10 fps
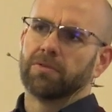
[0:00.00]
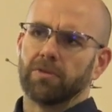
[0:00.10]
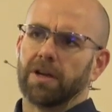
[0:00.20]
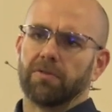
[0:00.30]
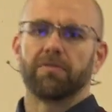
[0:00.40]

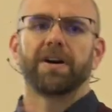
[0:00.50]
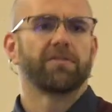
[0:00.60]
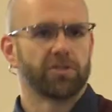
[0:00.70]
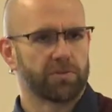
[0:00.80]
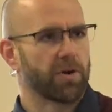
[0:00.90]

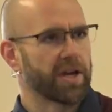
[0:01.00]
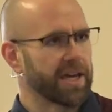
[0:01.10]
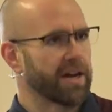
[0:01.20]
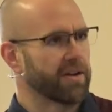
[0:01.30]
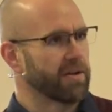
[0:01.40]
revivals
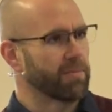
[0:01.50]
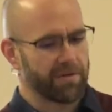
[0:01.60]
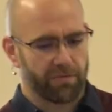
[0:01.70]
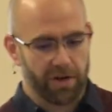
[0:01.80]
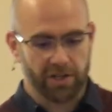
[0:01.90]
breaking out in
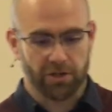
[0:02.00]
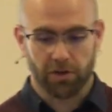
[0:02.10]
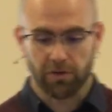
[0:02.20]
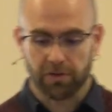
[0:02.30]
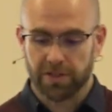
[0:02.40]
my friend
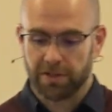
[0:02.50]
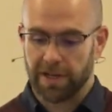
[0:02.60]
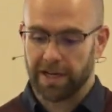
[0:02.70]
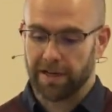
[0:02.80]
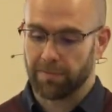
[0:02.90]
circles.
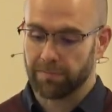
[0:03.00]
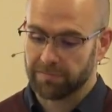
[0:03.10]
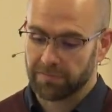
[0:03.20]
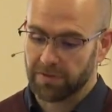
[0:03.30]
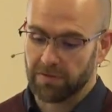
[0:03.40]
And
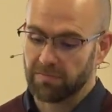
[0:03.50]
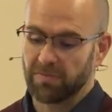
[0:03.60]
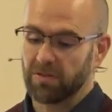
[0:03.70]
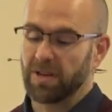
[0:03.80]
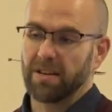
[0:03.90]

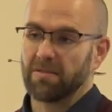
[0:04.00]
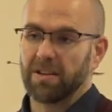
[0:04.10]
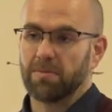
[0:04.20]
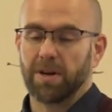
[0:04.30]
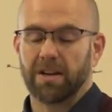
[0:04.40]

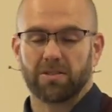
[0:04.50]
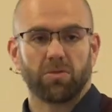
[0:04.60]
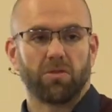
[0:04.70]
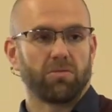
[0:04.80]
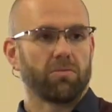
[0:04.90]
you might ask,
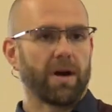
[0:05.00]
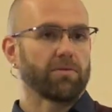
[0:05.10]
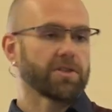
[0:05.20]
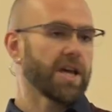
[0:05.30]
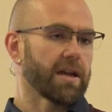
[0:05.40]
well, why
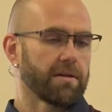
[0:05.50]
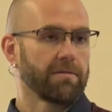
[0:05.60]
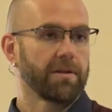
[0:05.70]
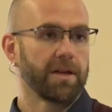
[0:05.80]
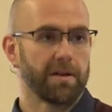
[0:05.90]
was that?
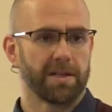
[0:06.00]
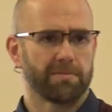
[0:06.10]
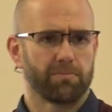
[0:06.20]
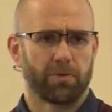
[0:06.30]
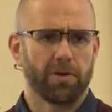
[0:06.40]
And
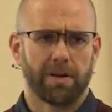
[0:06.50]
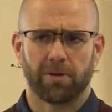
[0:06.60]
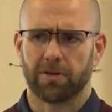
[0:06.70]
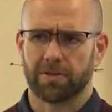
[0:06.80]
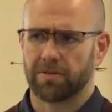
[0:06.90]
it's purely
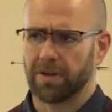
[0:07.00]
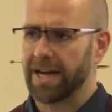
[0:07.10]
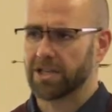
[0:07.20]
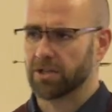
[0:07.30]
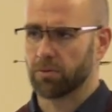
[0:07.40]
because, you know,
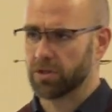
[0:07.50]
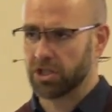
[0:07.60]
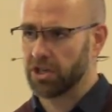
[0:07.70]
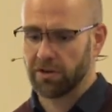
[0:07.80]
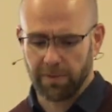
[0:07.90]
I just
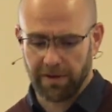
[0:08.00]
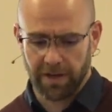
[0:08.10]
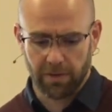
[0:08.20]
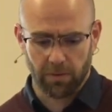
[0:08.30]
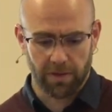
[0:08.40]
wasn't sharing my
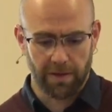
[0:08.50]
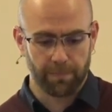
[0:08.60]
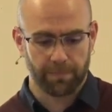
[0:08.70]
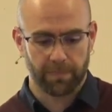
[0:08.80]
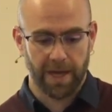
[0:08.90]
faith with them
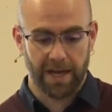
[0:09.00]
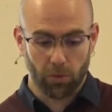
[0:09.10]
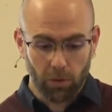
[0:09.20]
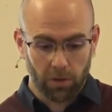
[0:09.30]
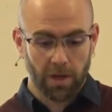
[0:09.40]
at
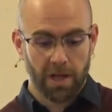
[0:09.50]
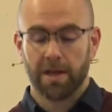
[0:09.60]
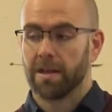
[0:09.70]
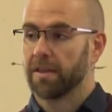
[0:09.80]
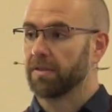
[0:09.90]
all.
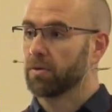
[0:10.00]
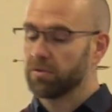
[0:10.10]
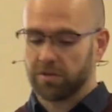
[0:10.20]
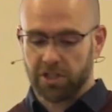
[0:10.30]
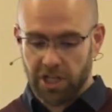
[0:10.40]
The
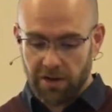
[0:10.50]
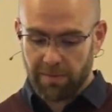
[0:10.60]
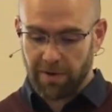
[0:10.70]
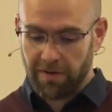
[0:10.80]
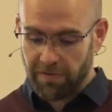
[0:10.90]
thought of
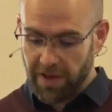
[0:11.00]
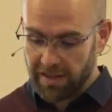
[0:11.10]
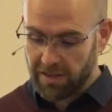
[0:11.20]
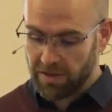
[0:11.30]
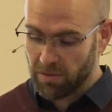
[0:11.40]
sharing my
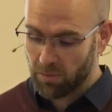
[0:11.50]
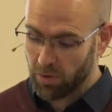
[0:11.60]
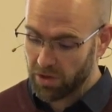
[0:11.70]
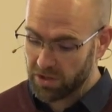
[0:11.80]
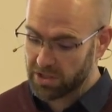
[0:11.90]
faith
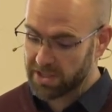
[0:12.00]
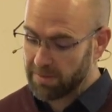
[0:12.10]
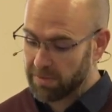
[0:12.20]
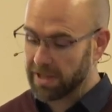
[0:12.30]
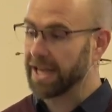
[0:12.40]
was
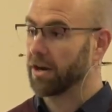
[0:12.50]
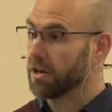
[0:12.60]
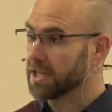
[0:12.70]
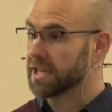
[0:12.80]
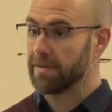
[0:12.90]
something that
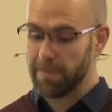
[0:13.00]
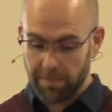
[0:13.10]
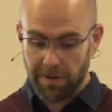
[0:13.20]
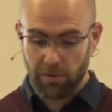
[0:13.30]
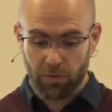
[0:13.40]
honestly
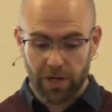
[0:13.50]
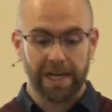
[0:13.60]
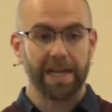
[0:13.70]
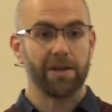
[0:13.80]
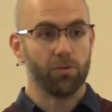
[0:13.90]
made me
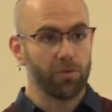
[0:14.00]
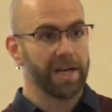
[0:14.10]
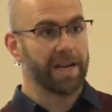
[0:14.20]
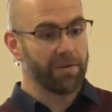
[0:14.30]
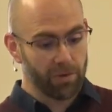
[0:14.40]
really,
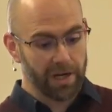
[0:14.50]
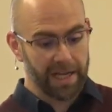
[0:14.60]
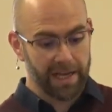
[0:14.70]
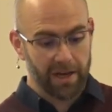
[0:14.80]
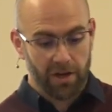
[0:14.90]
really,
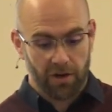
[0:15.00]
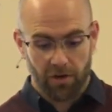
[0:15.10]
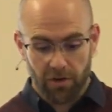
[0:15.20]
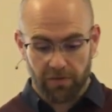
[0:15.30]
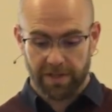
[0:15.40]
really
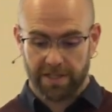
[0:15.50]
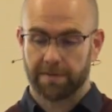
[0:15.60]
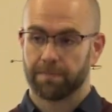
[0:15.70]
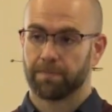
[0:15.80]
nervous.